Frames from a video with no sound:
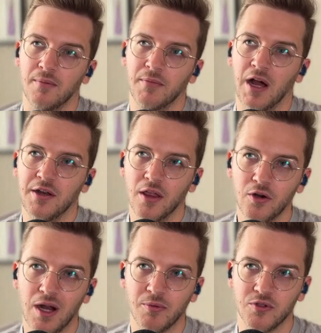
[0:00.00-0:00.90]

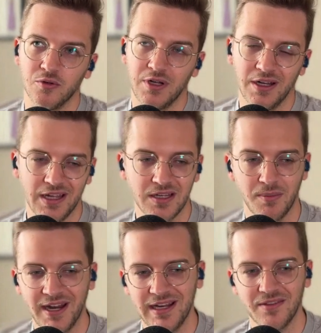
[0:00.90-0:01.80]
another opportunity, again,
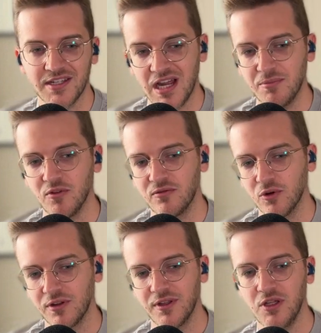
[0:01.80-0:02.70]
depending on the type
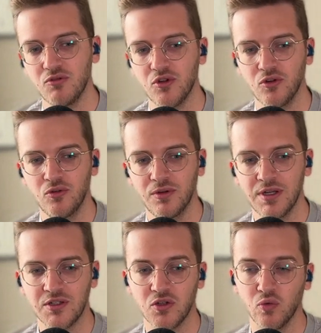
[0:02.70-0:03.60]
of work that you
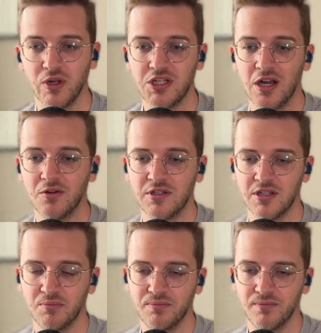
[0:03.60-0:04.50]
do, is to reach out
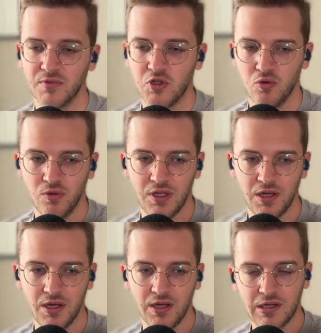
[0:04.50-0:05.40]
to
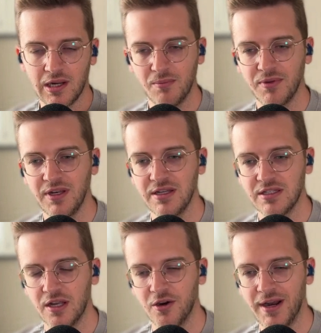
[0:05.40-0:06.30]
the
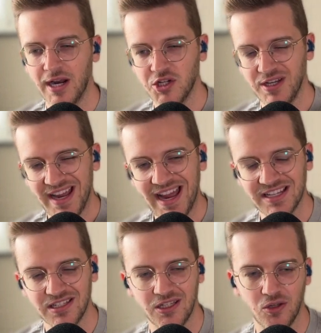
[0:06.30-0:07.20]
companies that are actually
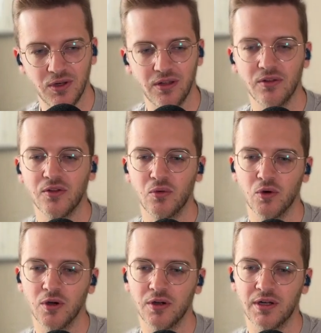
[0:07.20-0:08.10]
executing the
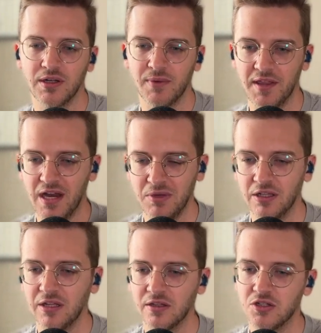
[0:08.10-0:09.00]
work. And by that, I
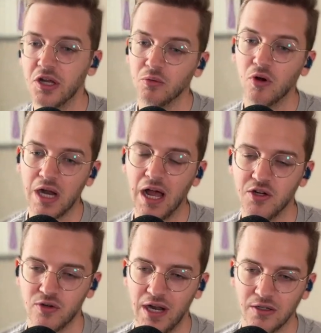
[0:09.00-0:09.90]
mean like the general
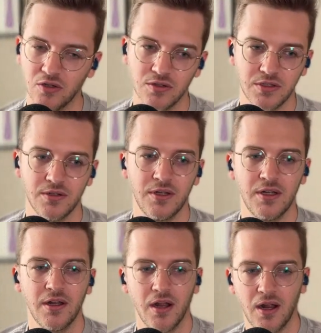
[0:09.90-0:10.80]
contractors.
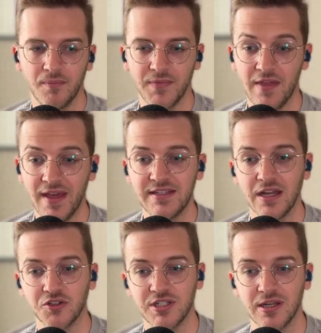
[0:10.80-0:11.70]
And
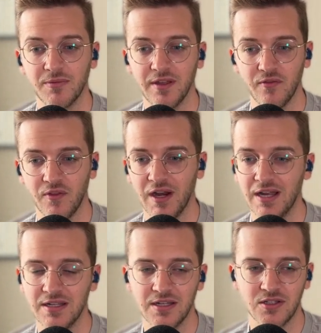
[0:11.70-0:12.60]
that's actually something
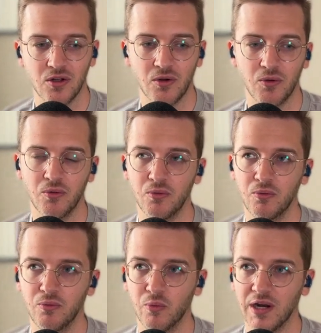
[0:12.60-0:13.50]
that I did.
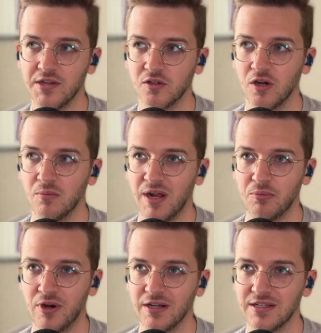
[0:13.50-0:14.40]
So when I started
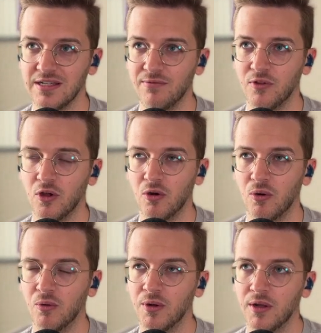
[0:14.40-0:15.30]
my practice, even
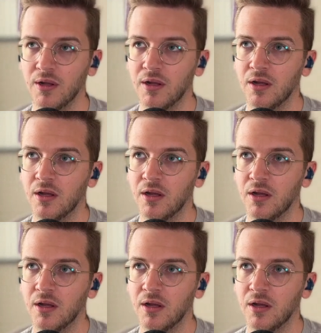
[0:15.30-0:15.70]
though